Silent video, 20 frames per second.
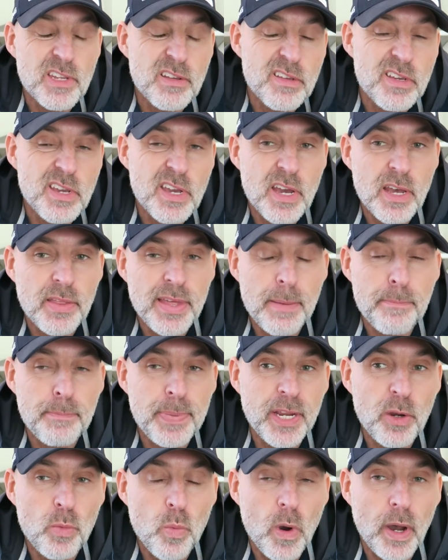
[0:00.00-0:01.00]
Yeah, that
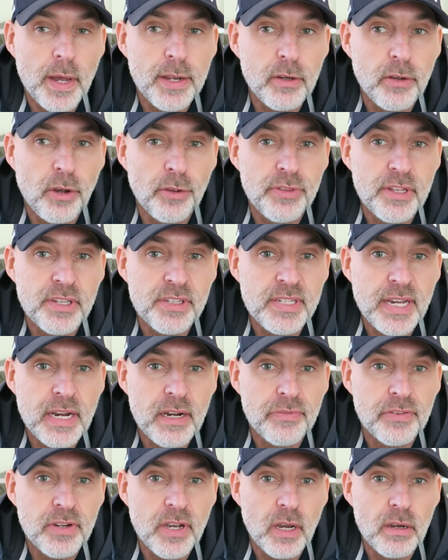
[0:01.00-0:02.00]
big one on the
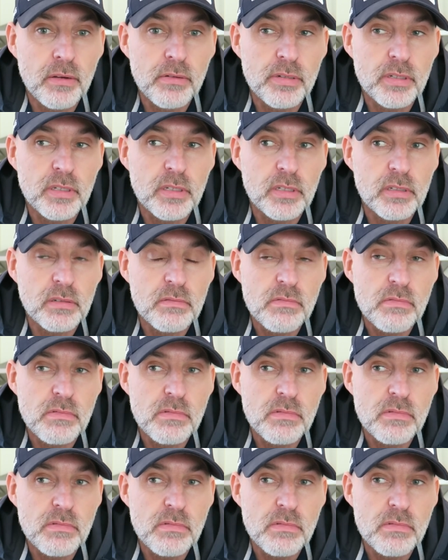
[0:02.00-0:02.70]
South Coast.